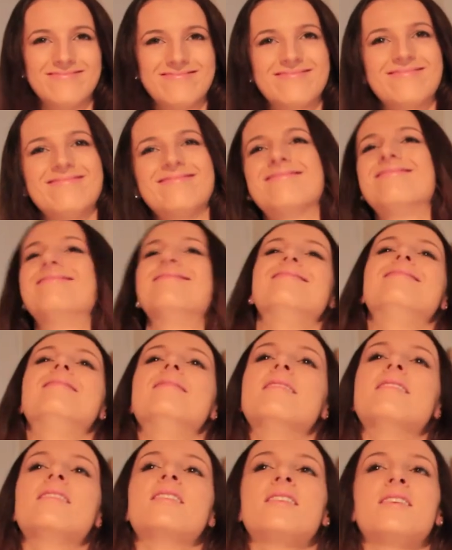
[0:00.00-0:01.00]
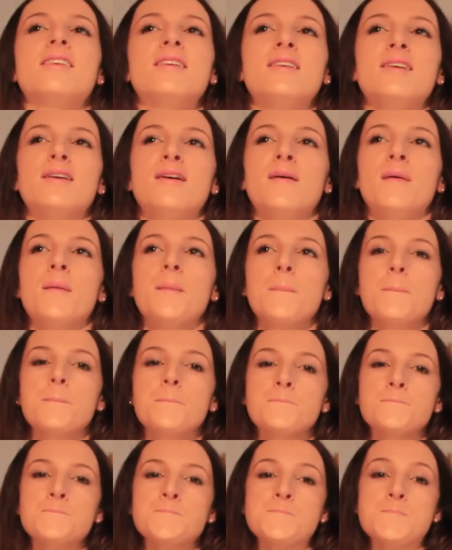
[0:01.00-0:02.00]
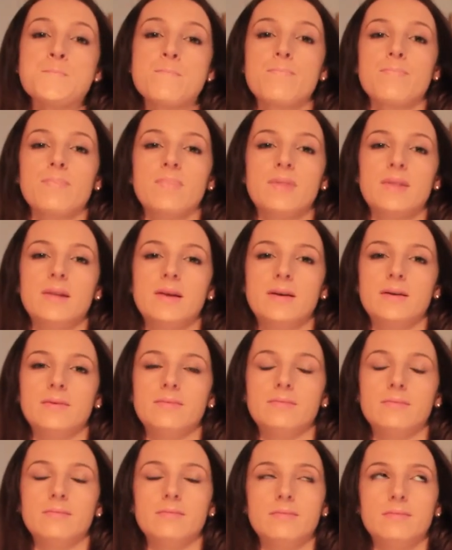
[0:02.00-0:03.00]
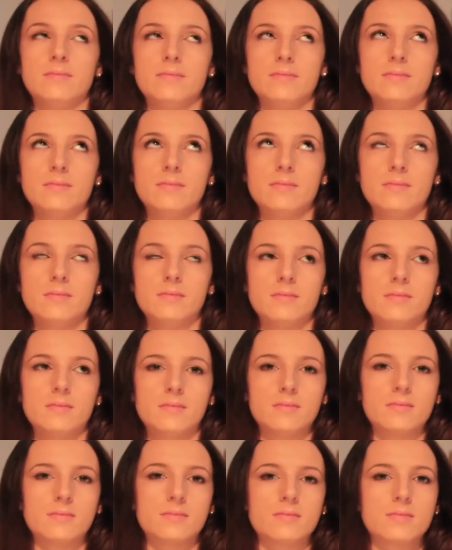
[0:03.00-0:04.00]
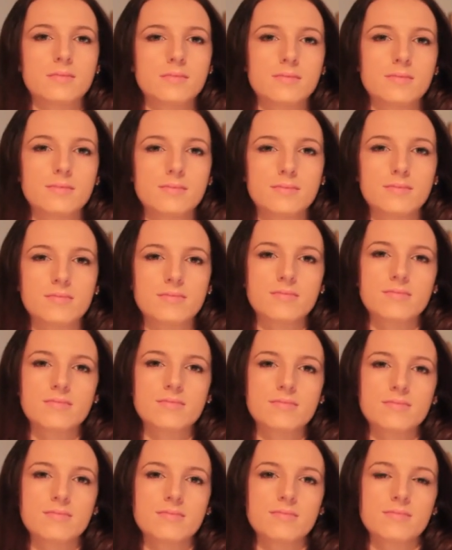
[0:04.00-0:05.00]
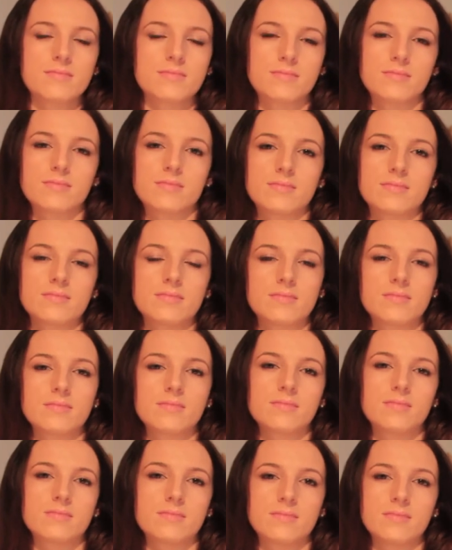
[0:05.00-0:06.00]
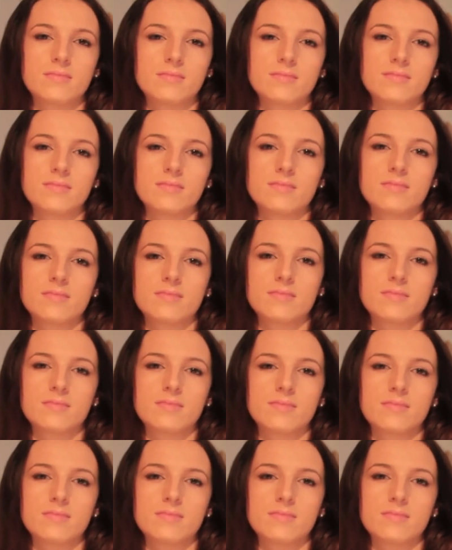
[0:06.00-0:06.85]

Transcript: No words are spoken by the person on screen.